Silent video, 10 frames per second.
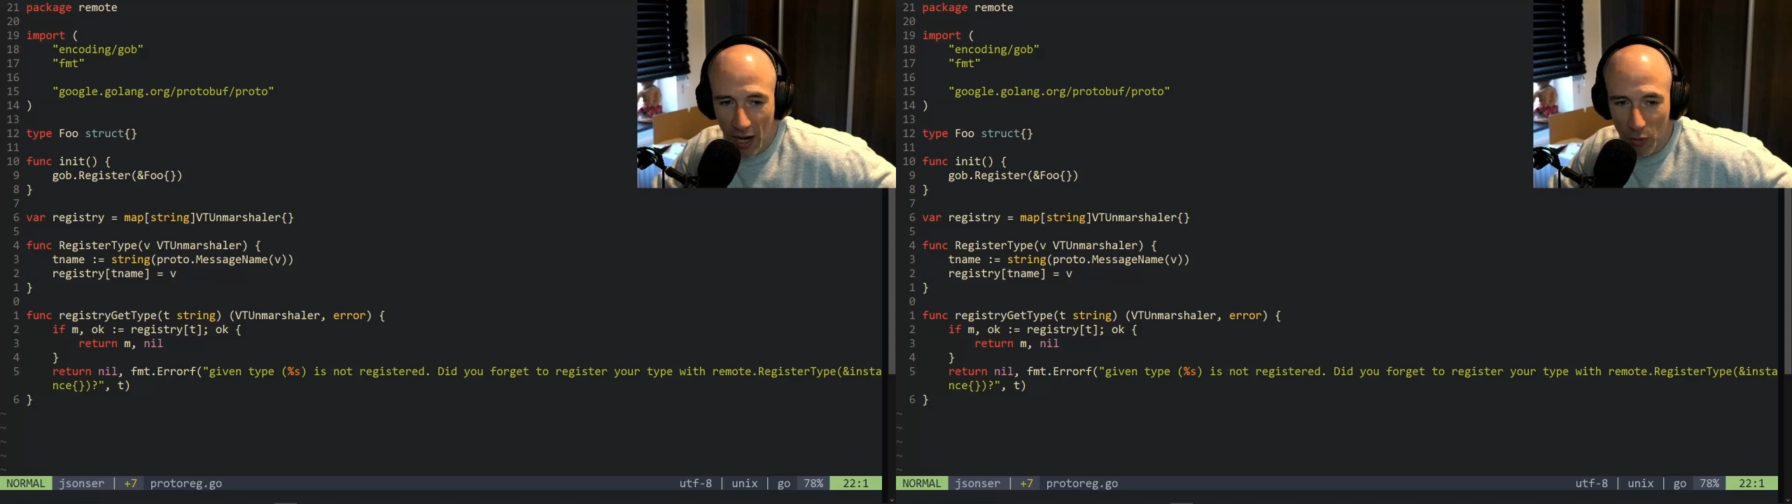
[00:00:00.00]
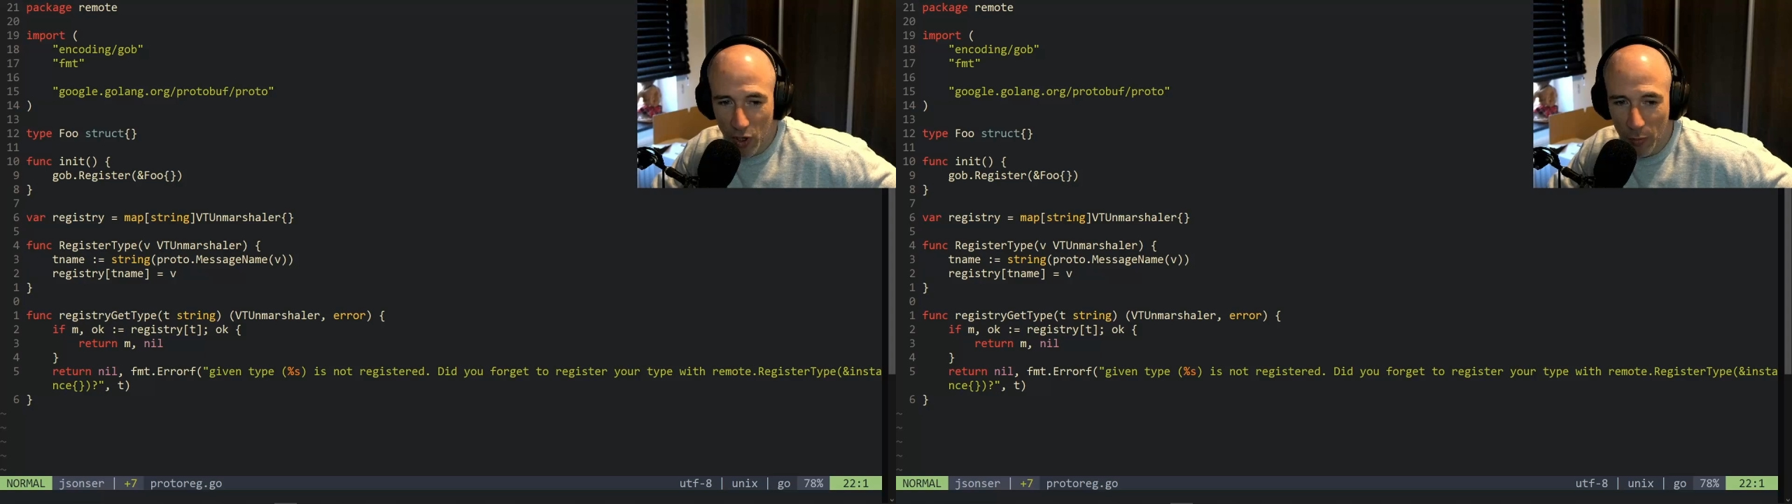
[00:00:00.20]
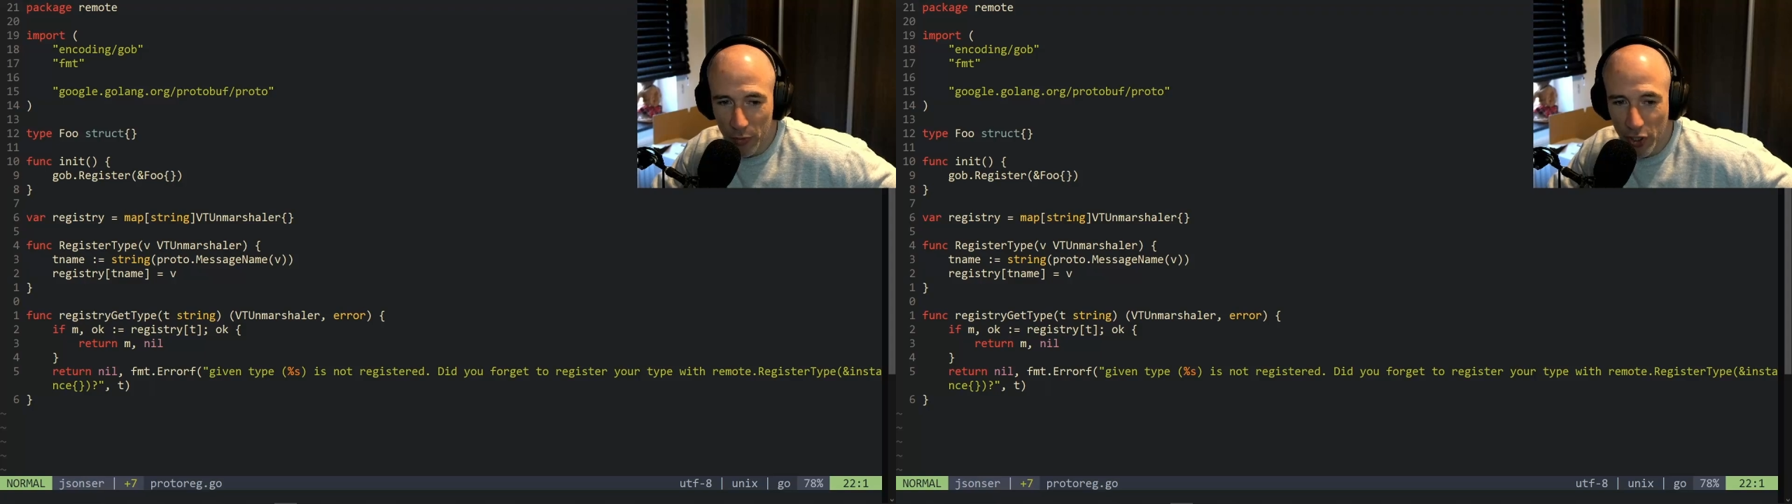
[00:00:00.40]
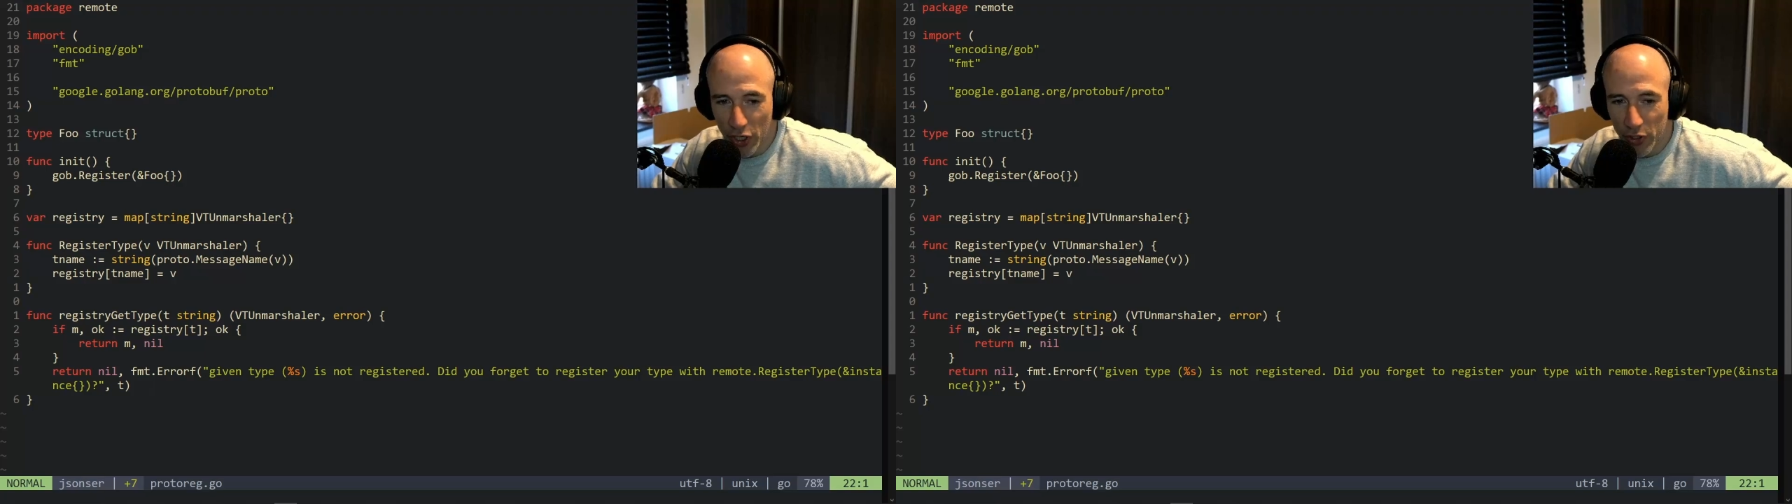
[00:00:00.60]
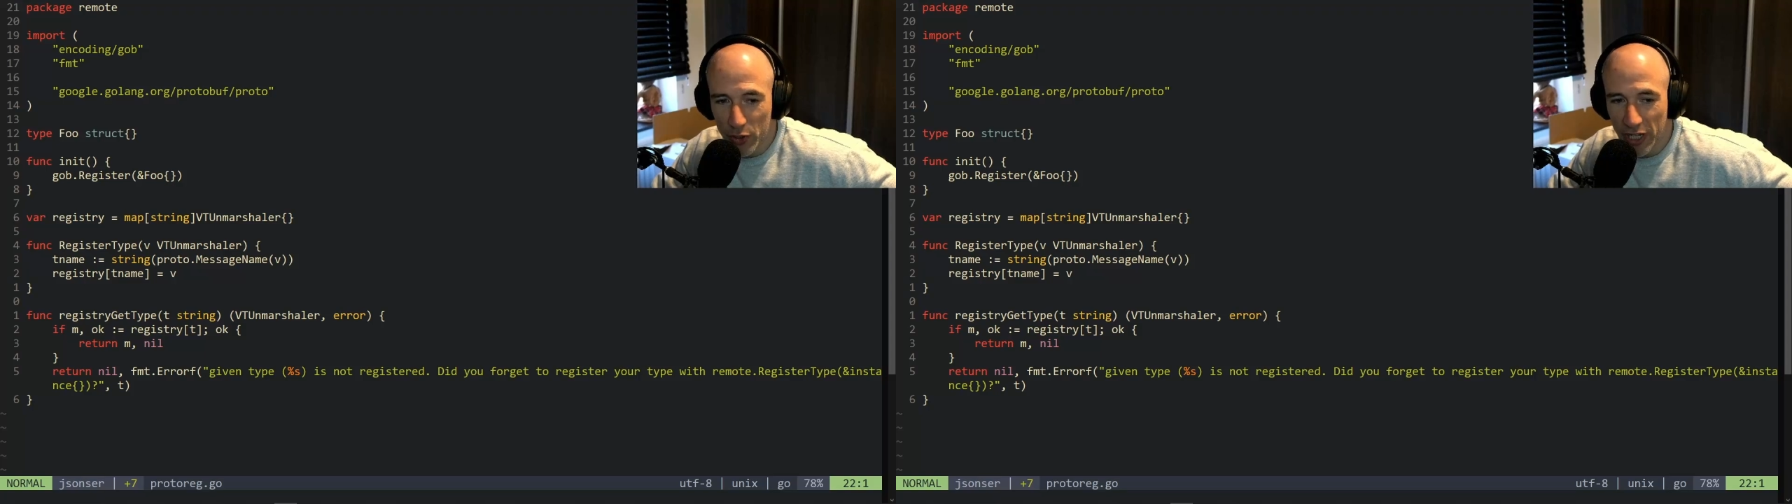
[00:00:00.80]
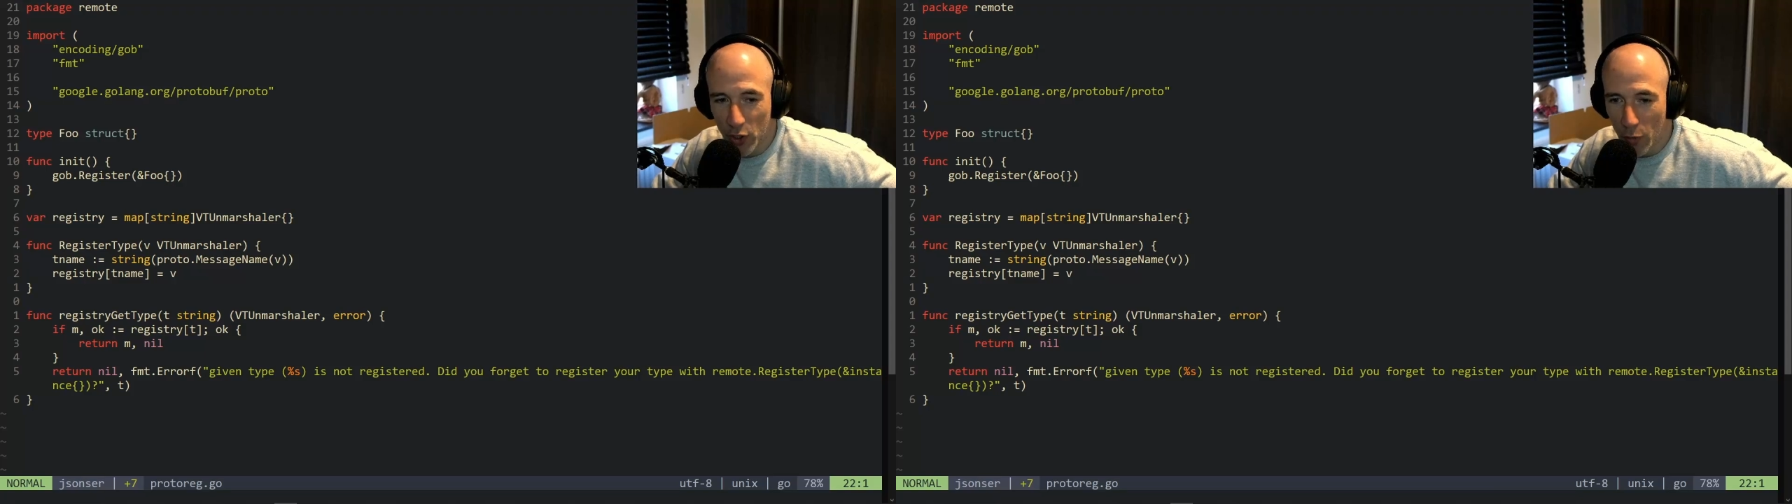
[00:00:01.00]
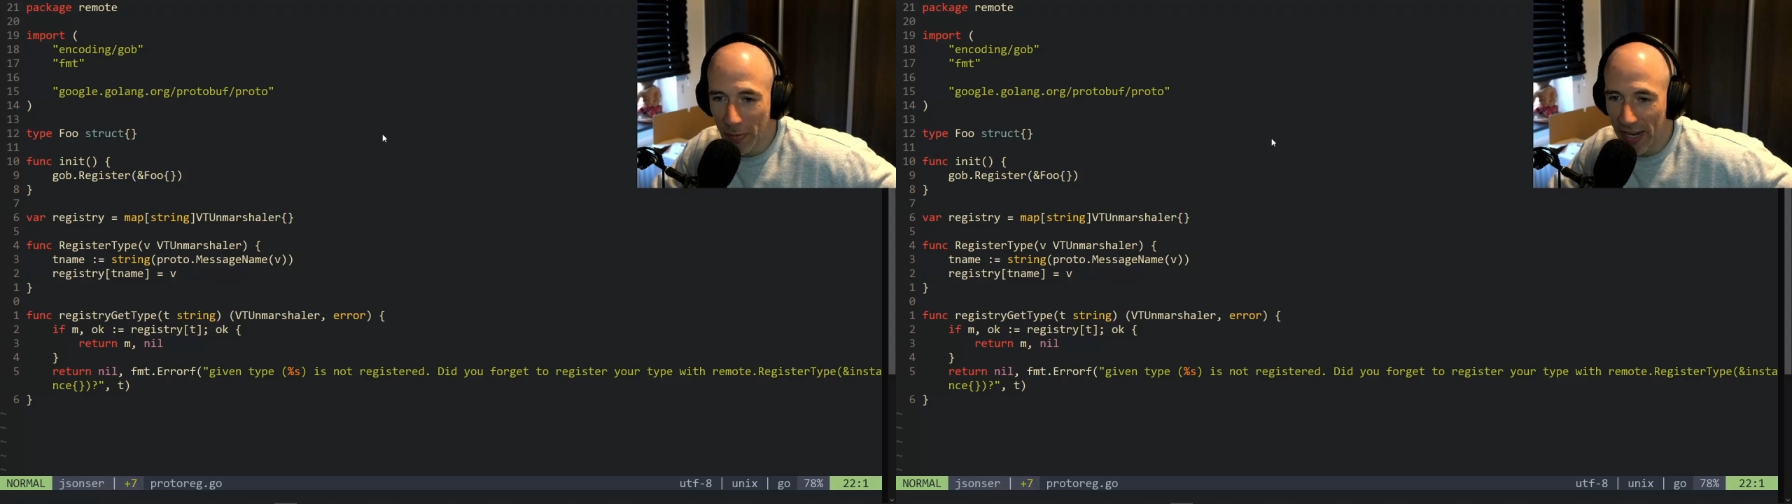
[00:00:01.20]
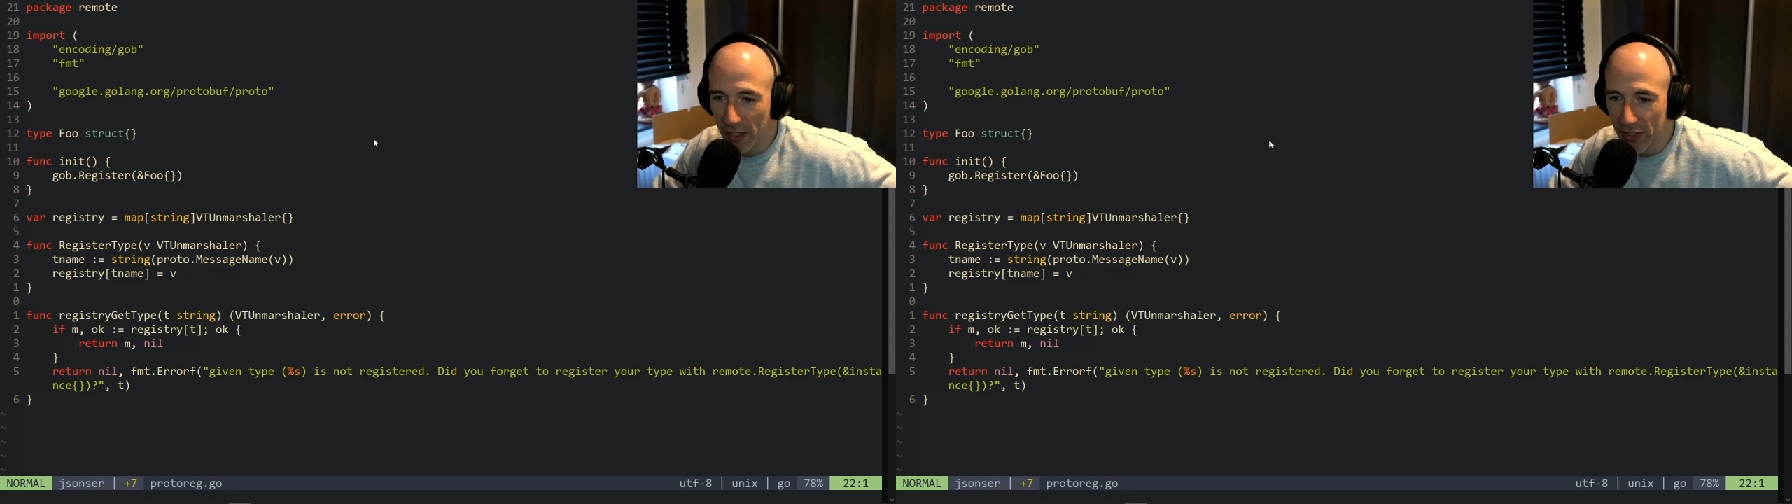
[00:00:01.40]
How come you're not using
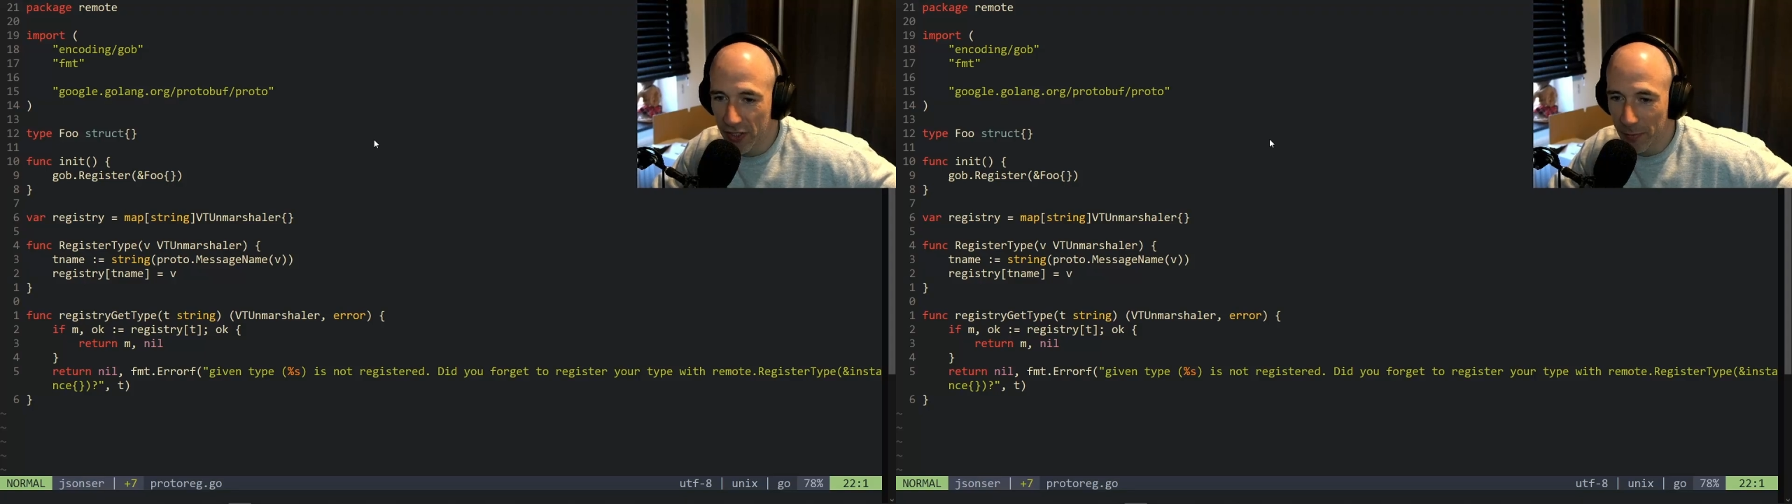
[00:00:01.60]
co-pilots?